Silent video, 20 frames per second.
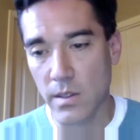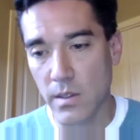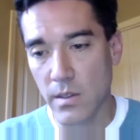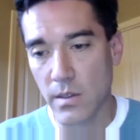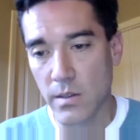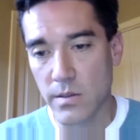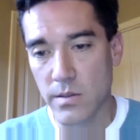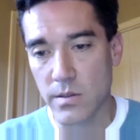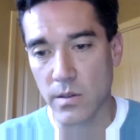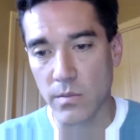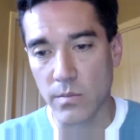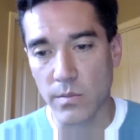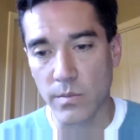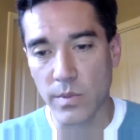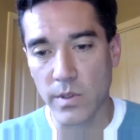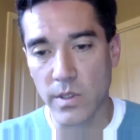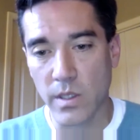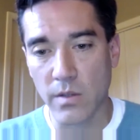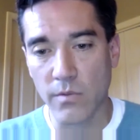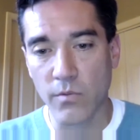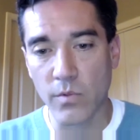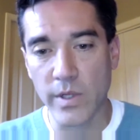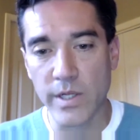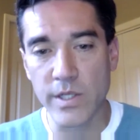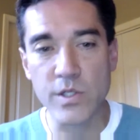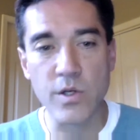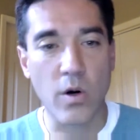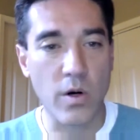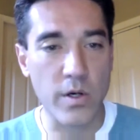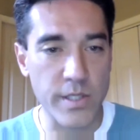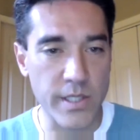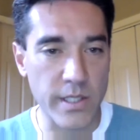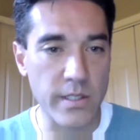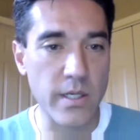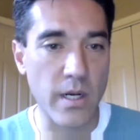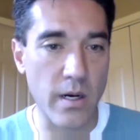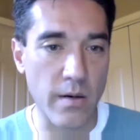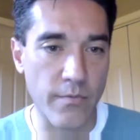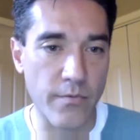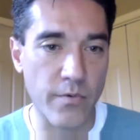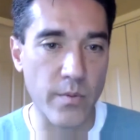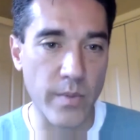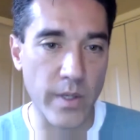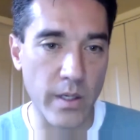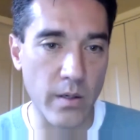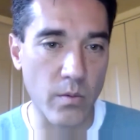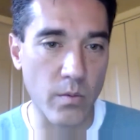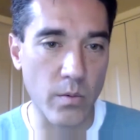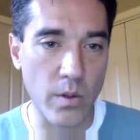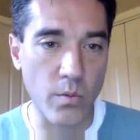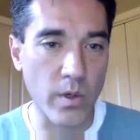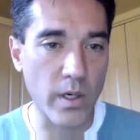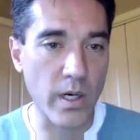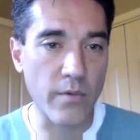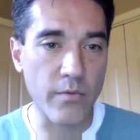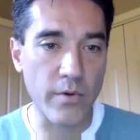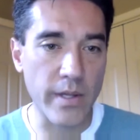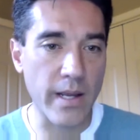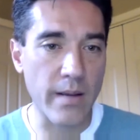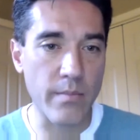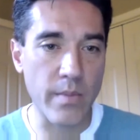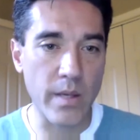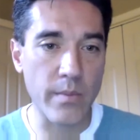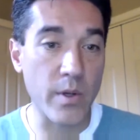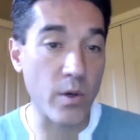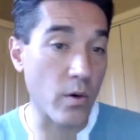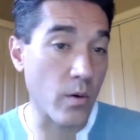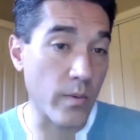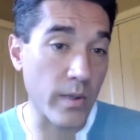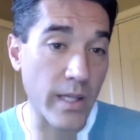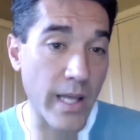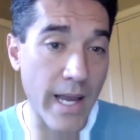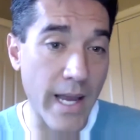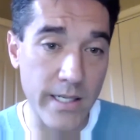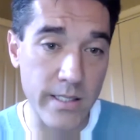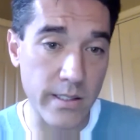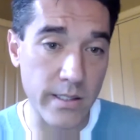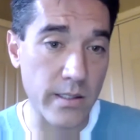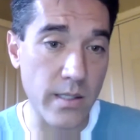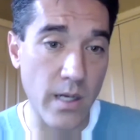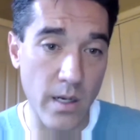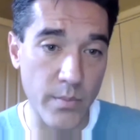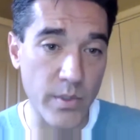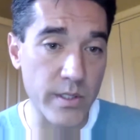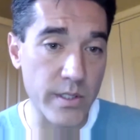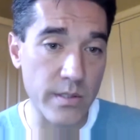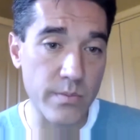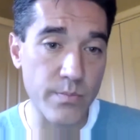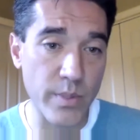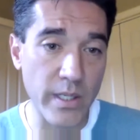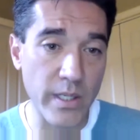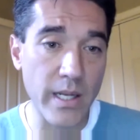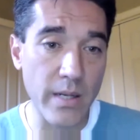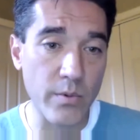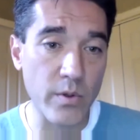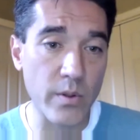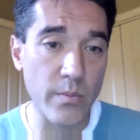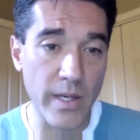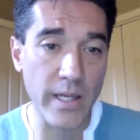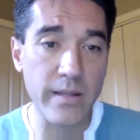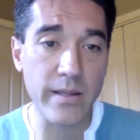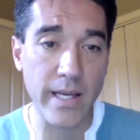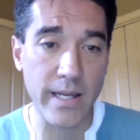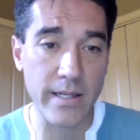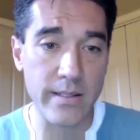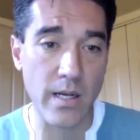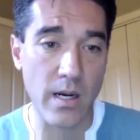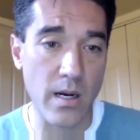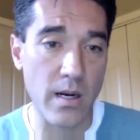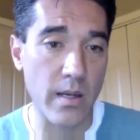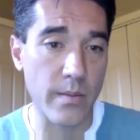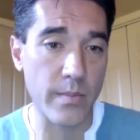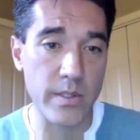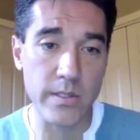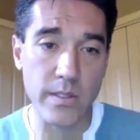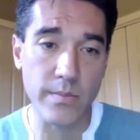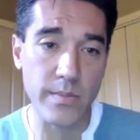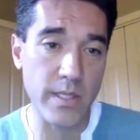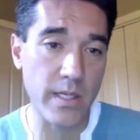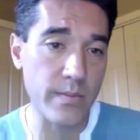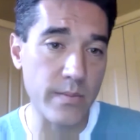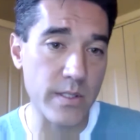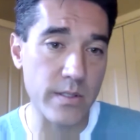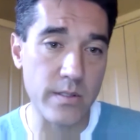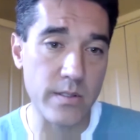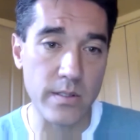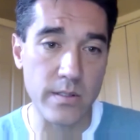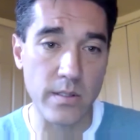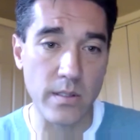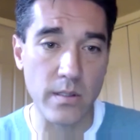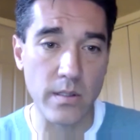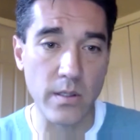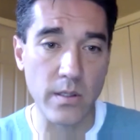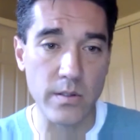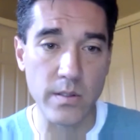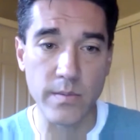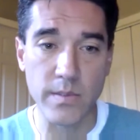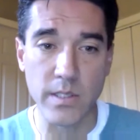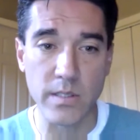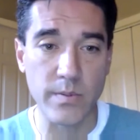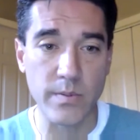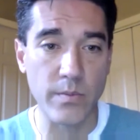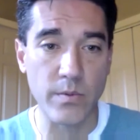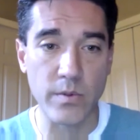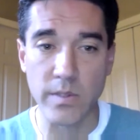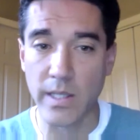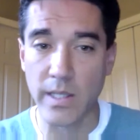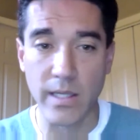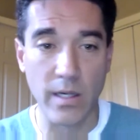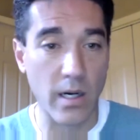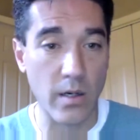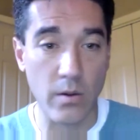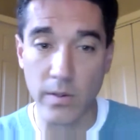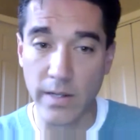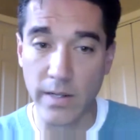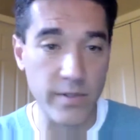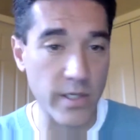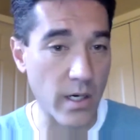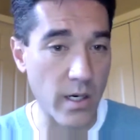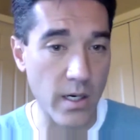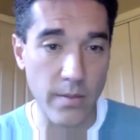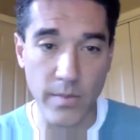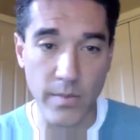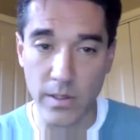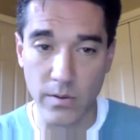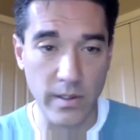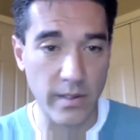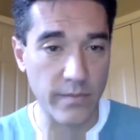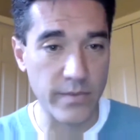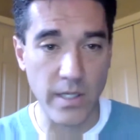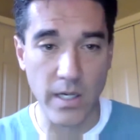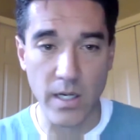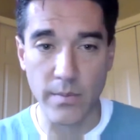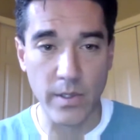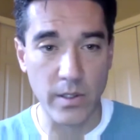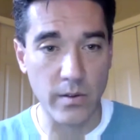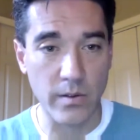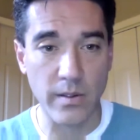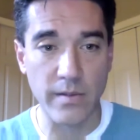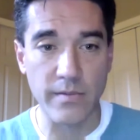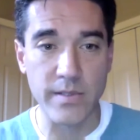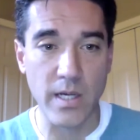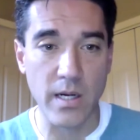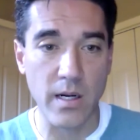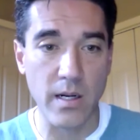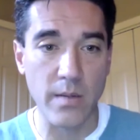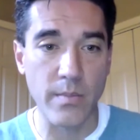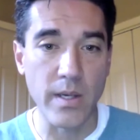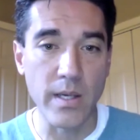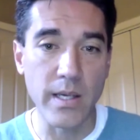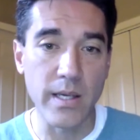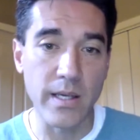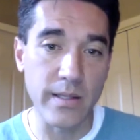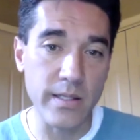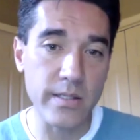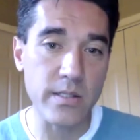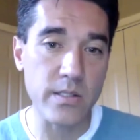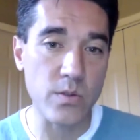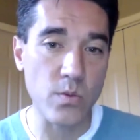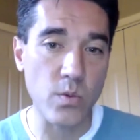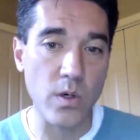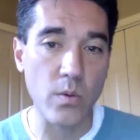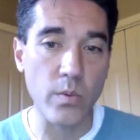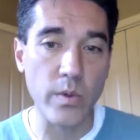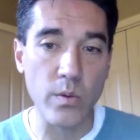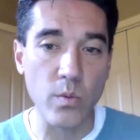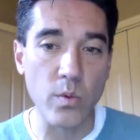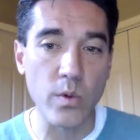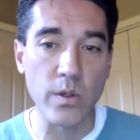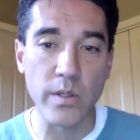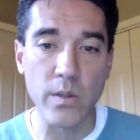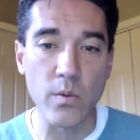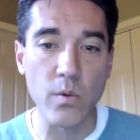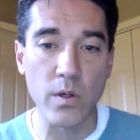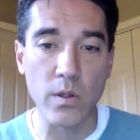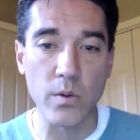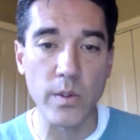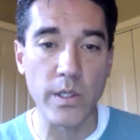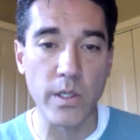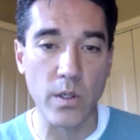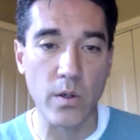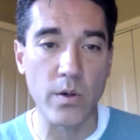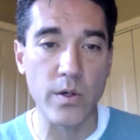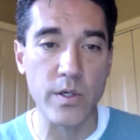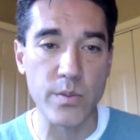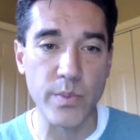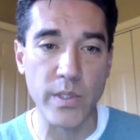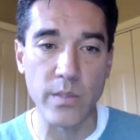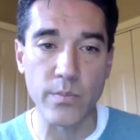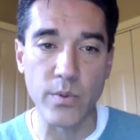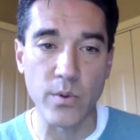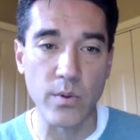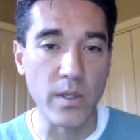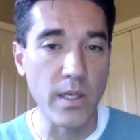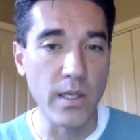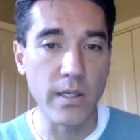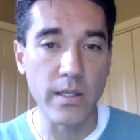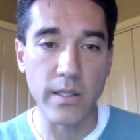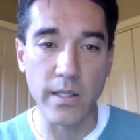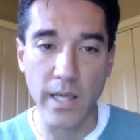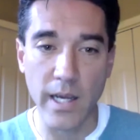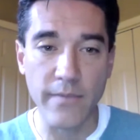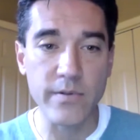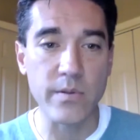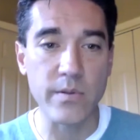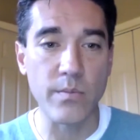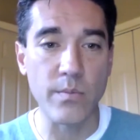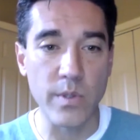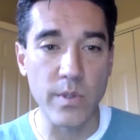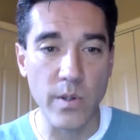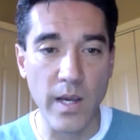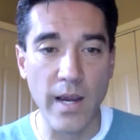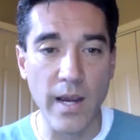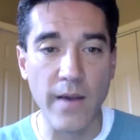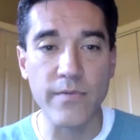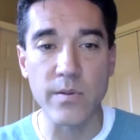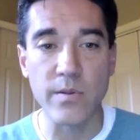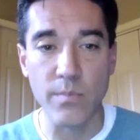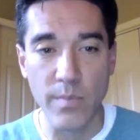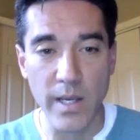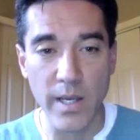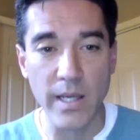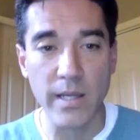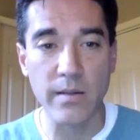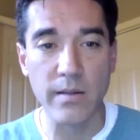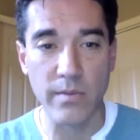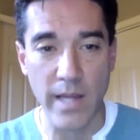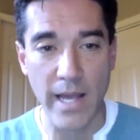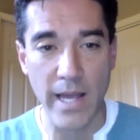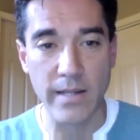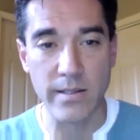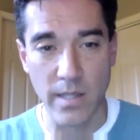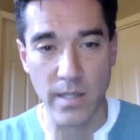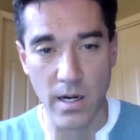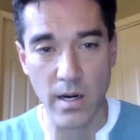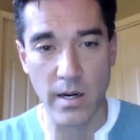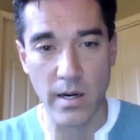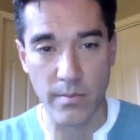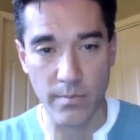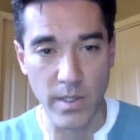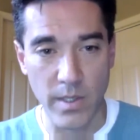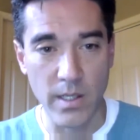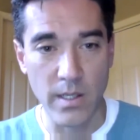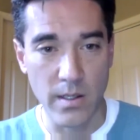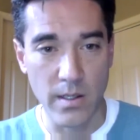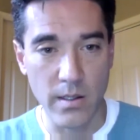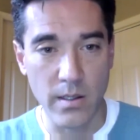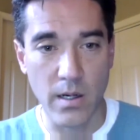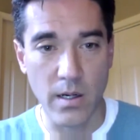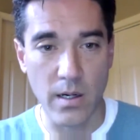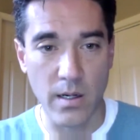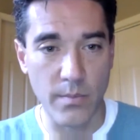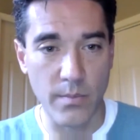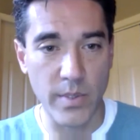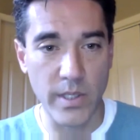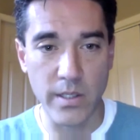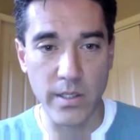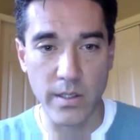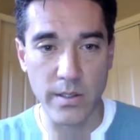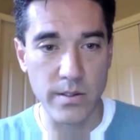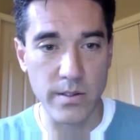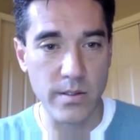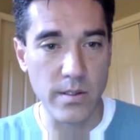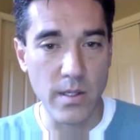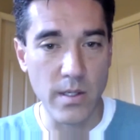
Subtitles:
some kind of recharging time for me, or whatever that may be, or relaxing time. But just being able to make that time. And sometimes it's just, you know, sometimes people say, I don't have time. And this is where we really want to encourage people. You have to make that time. Because